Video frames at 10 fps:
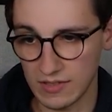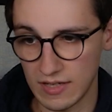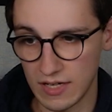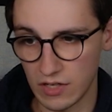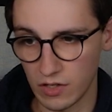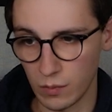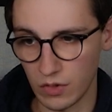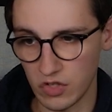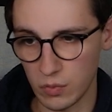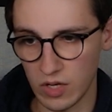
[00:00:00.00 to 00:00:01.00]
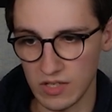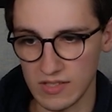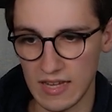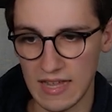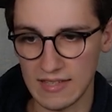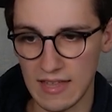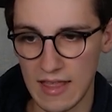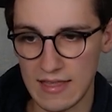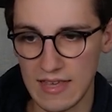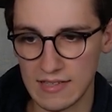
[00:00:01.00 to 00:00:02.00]
here, which was at
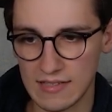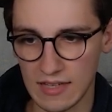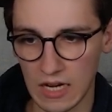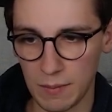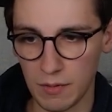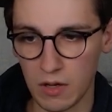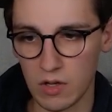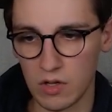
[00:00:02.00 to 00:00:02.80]
this time.